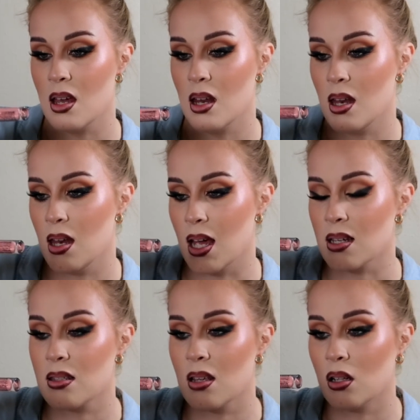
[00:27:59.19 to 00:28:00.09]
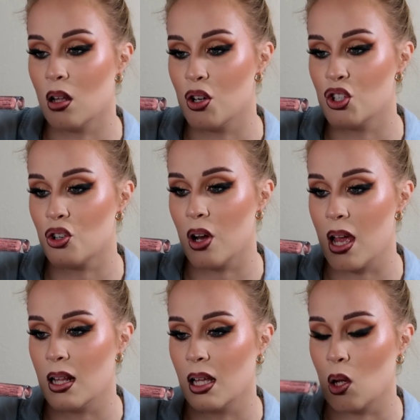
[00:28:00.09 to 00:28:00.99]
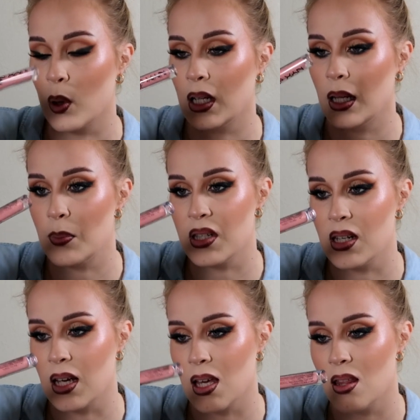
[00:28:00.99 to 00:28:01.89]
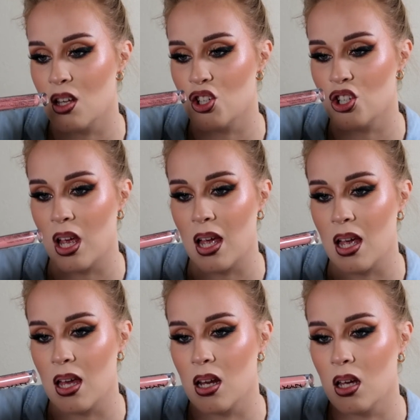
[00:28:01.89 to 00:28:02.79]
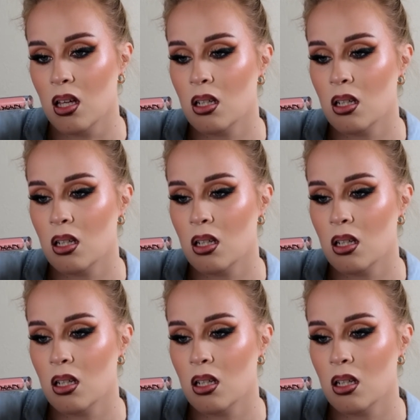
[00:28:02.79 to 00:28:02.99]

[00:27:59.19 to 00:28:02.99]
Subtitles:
NYX Lingerie Liquid Lipstick in the shade